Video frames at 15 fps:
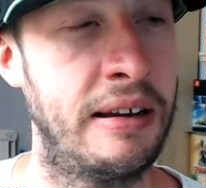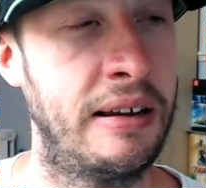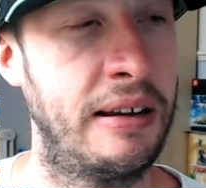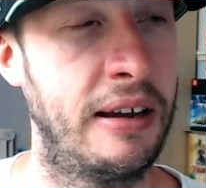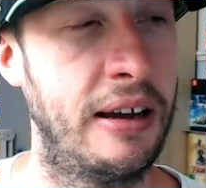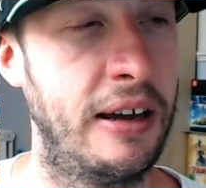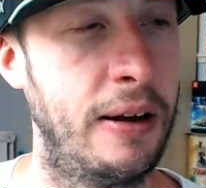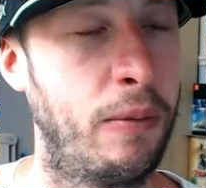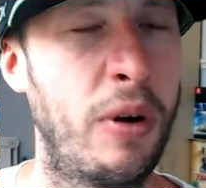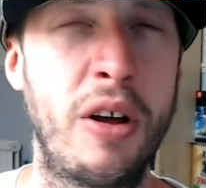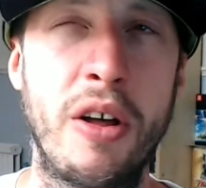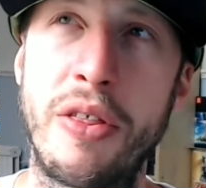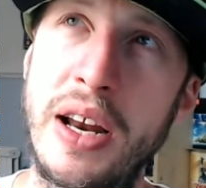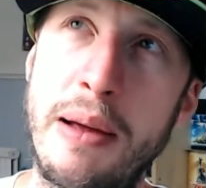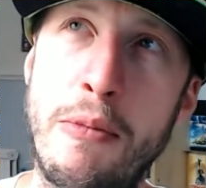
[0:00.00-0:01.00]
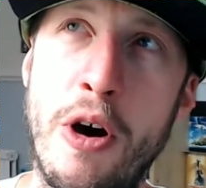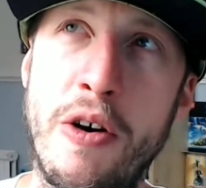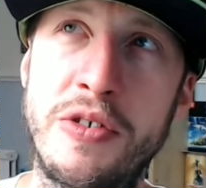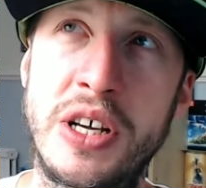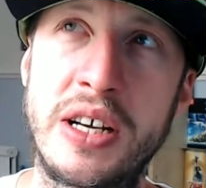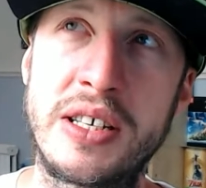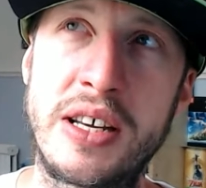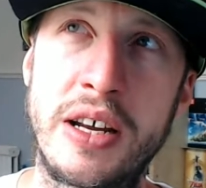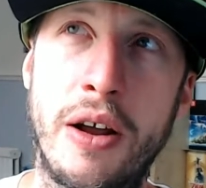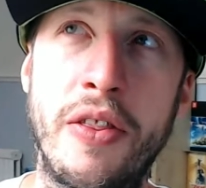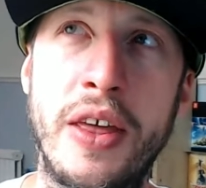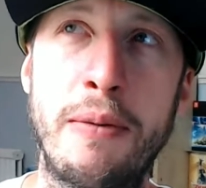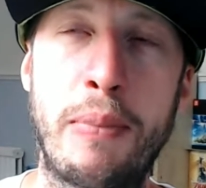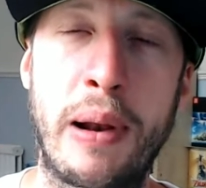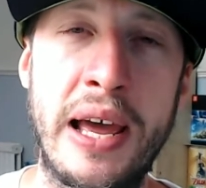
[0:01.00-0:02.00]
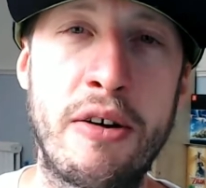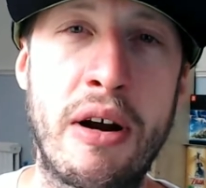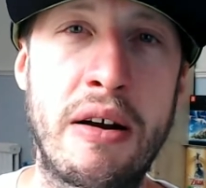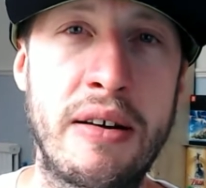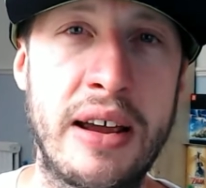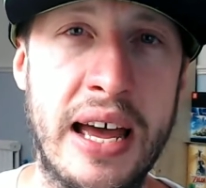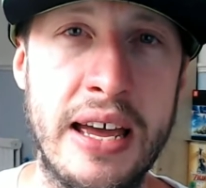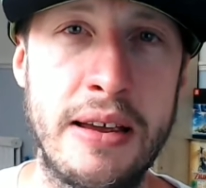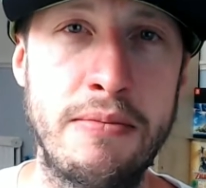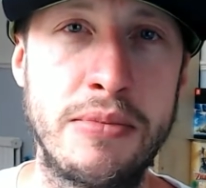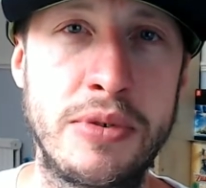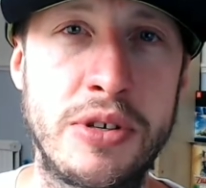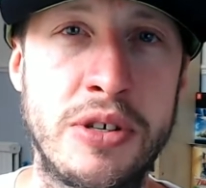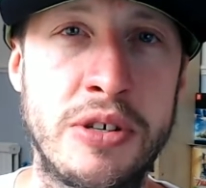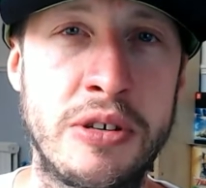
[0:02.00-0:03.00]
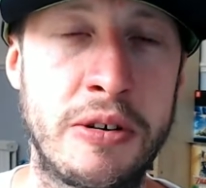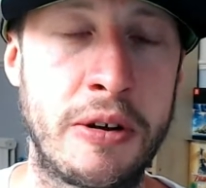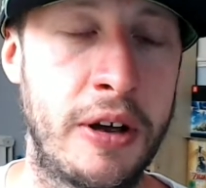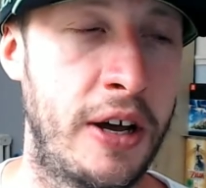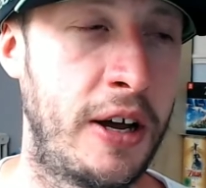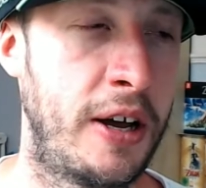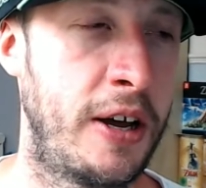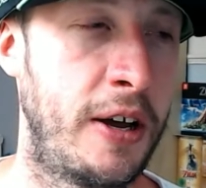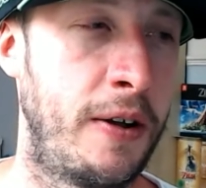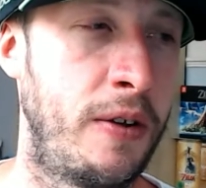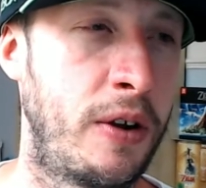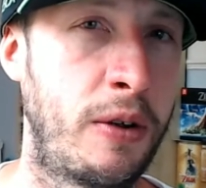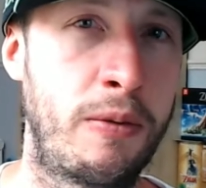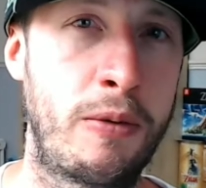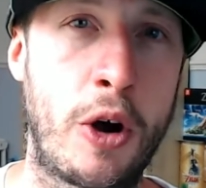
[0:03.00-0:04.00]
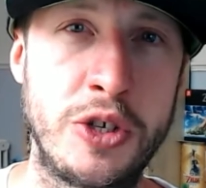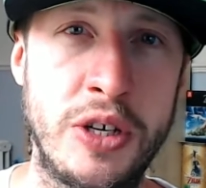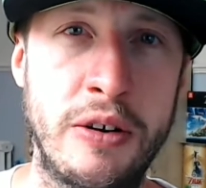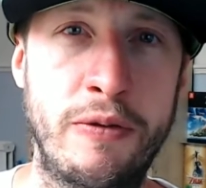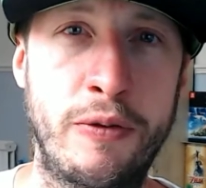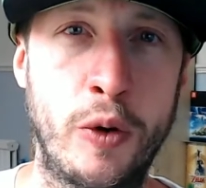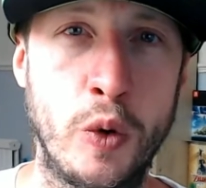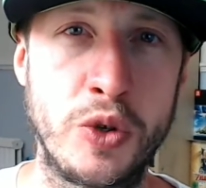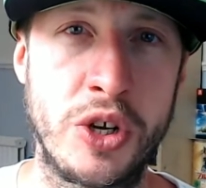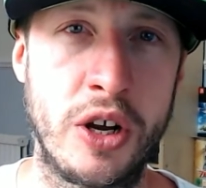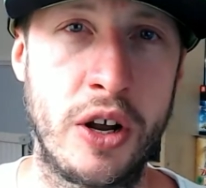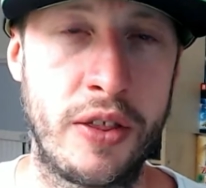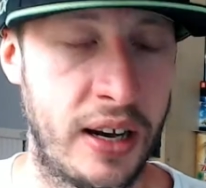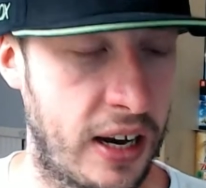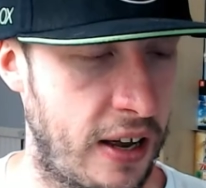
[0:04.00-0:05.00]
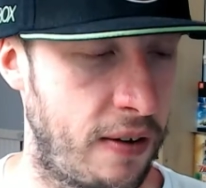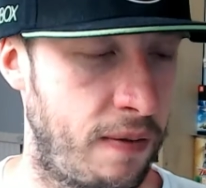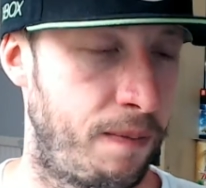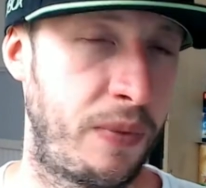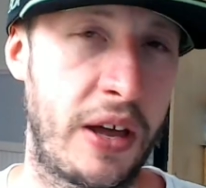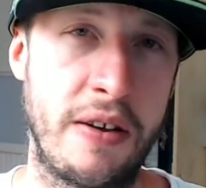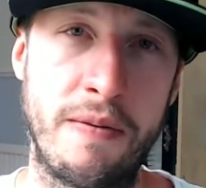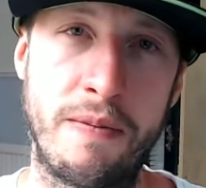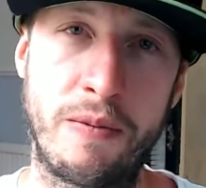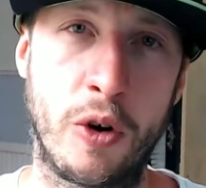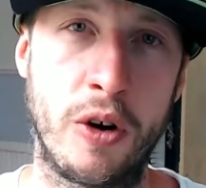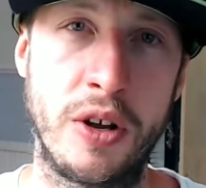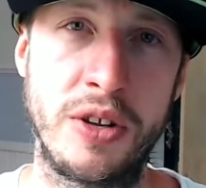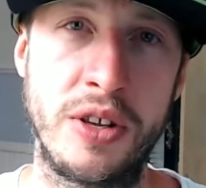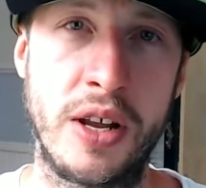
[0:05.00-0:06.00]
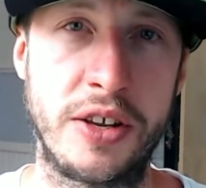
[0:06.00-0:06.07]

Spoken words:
Well, I think they might have said it. I think Playground Games, the guys who did Forza, I think they got another